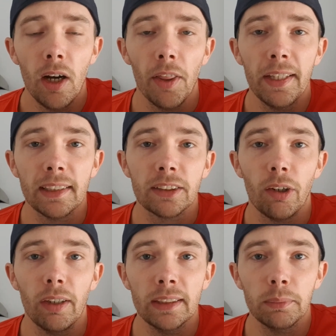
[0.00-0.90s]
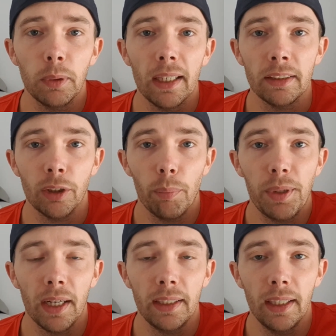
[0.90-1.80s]
I think the Titans will get the job
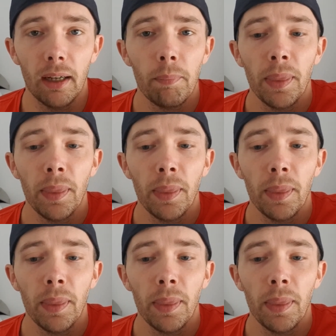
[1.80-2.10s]
done here.